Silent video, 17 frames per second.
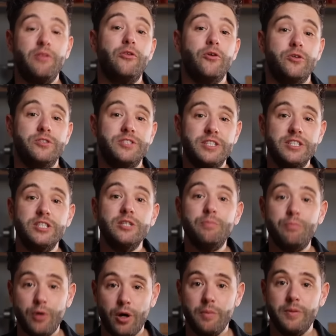enthusiast,
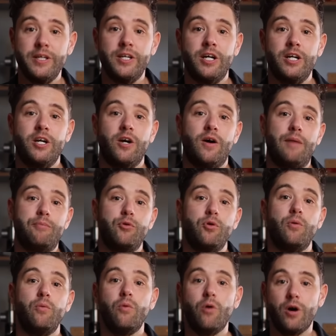you're probably gonna go up
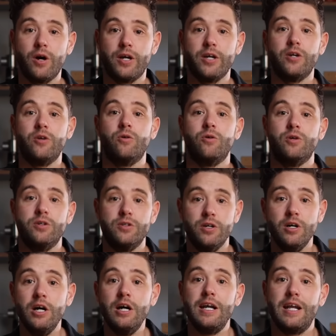to a Rocket or a
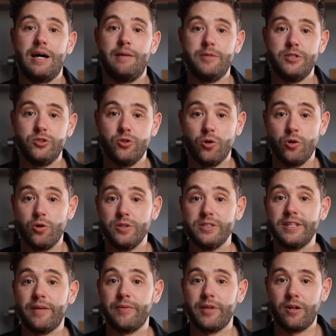La Marzocco or
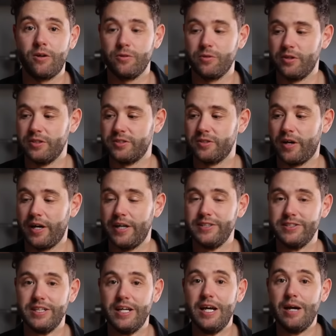something along those
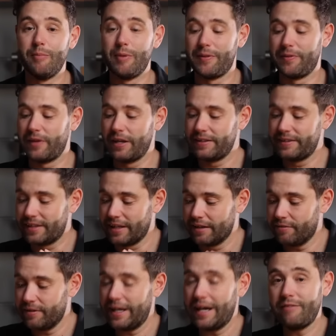lines, but they
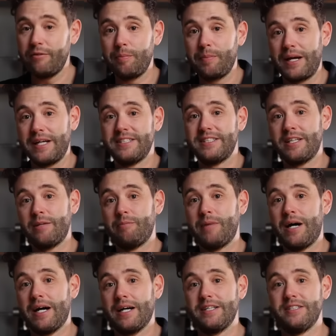definitely have a place in the
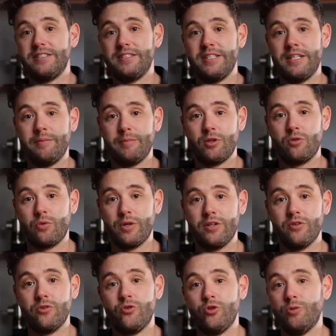market sitting
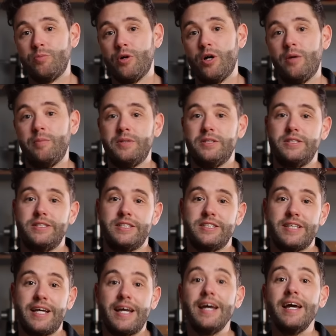between the dual purpose,
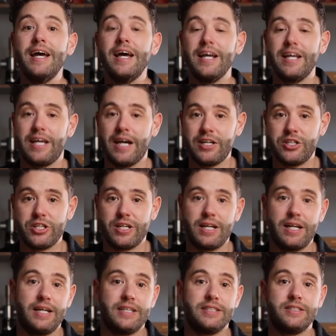let's say Gadget
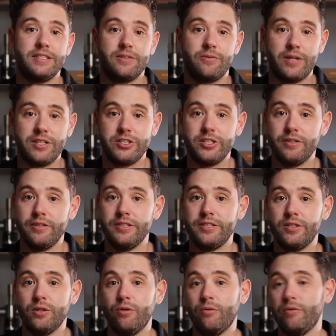Classic, Rancheria
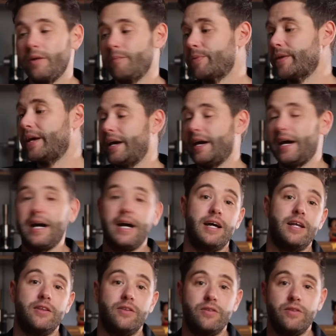Silvia,
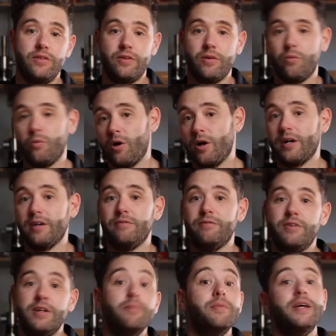and the Rocket
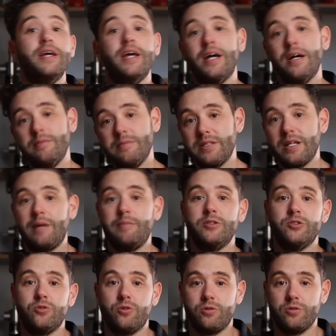VBMs, La
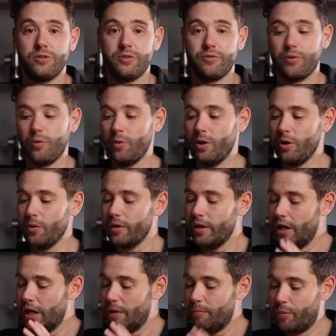Marzocco's of the world.
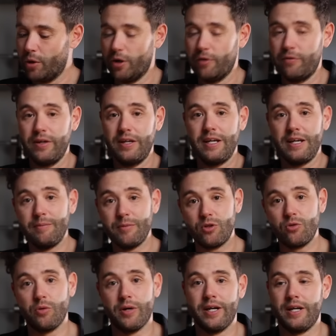Perfect
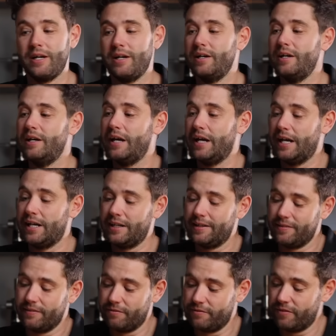in-betweener,
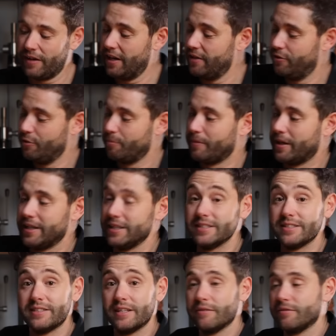and value for money
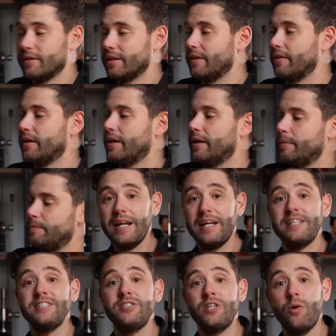is definitely there.
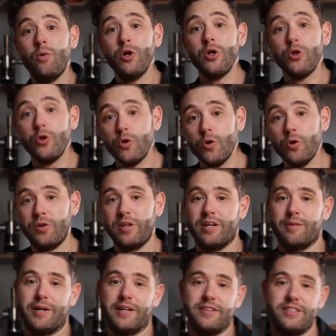Let us know what you
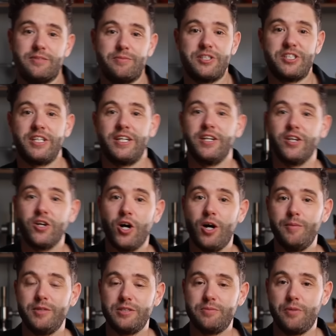think about this machine in the
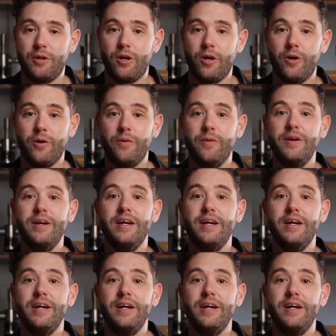comments below.